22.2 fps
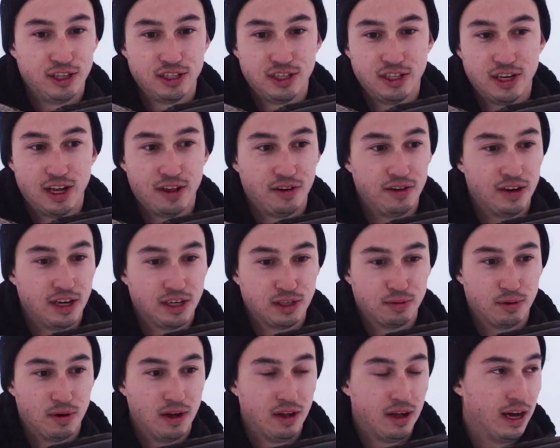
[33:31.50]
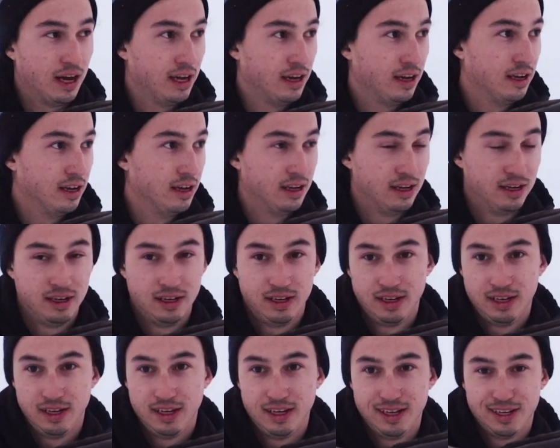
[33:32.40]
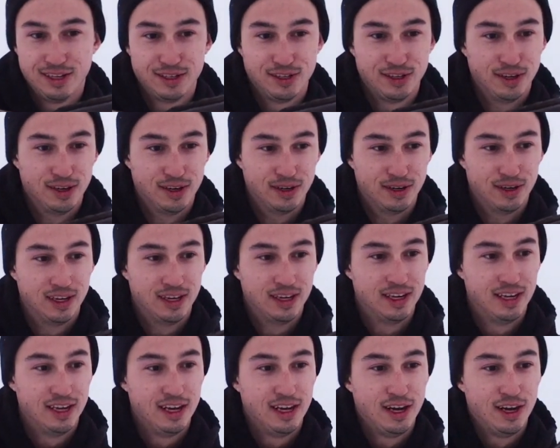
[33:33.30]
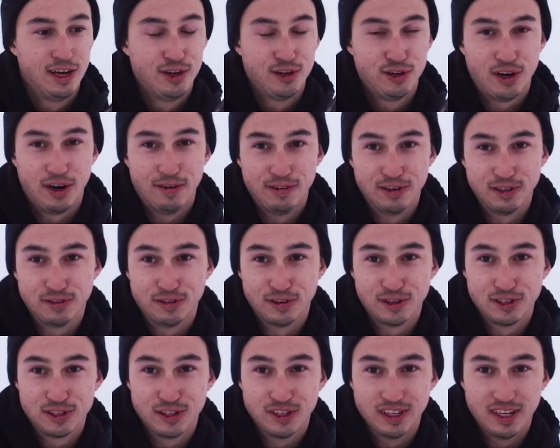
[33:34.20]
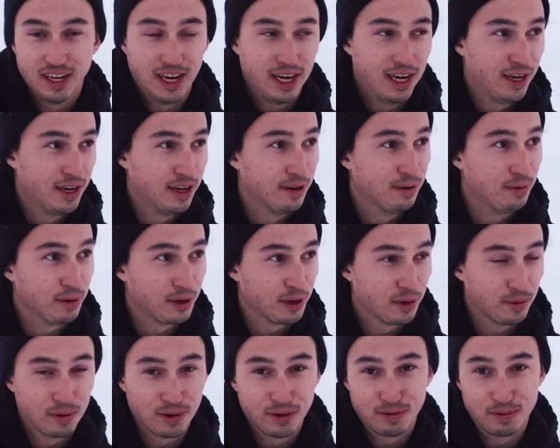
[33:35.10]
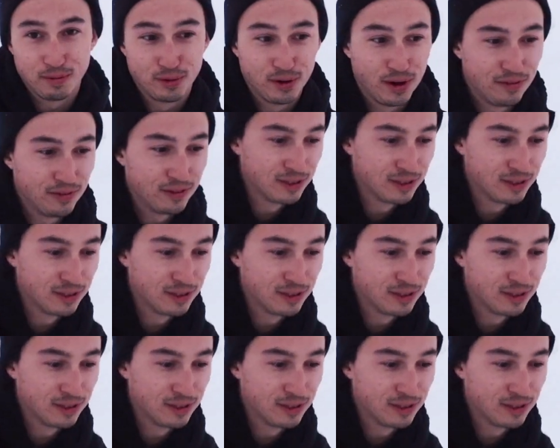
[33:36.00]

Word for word: another nice walleye. So Trevor's first of the day. We'll get a word from Trevor in a